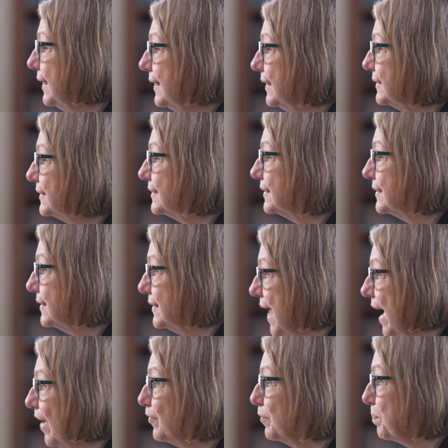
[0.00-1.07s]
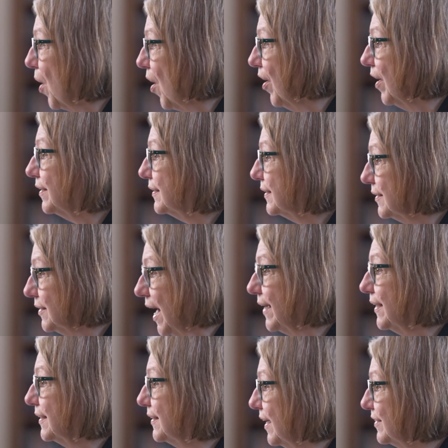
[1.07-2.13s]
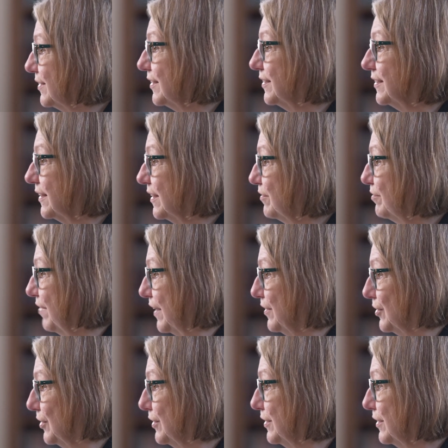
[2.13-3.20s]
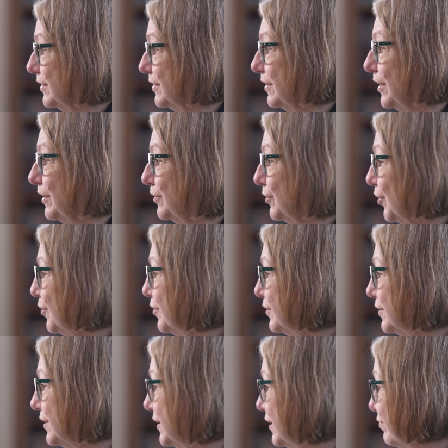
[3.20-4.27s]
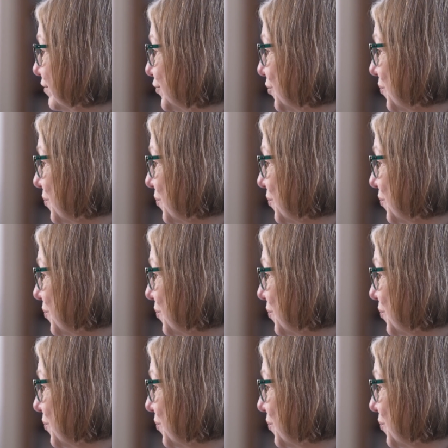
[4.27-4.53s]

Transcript: its last part, like Augustine's Confessions, turns a different